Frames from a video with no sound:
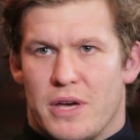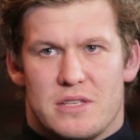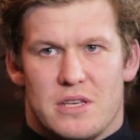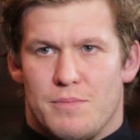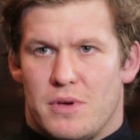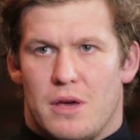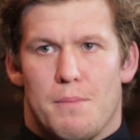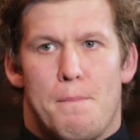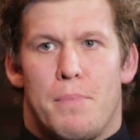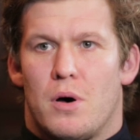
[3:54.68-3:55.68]
makes him
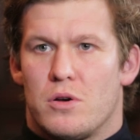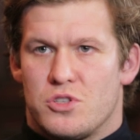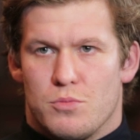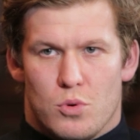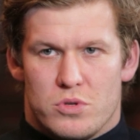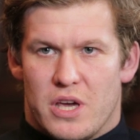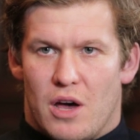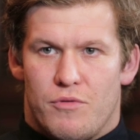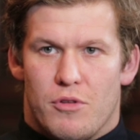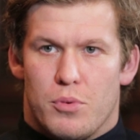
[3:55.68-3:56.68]
impossible to get
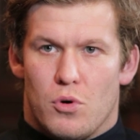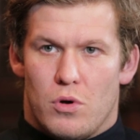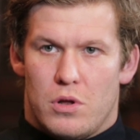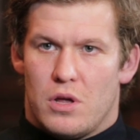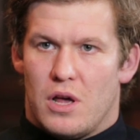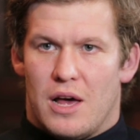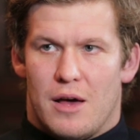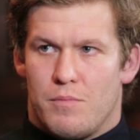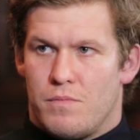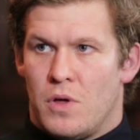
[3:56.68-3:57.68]
off the ball.
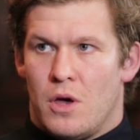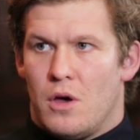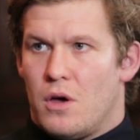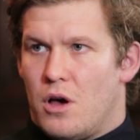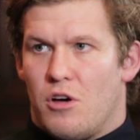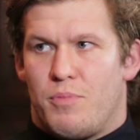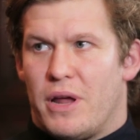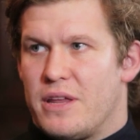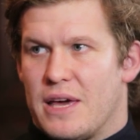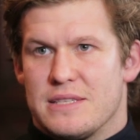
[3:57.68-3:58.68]
I've
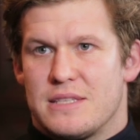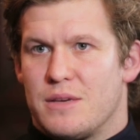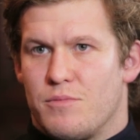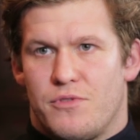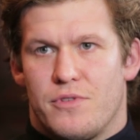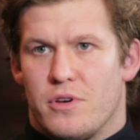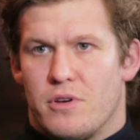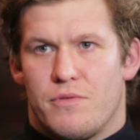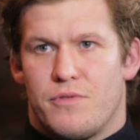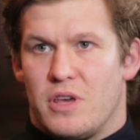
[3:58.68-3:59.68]
played against him
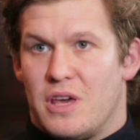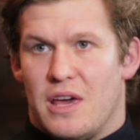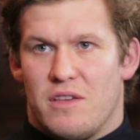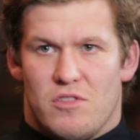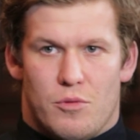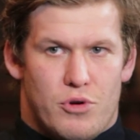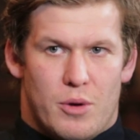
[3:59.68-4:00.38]
for years in the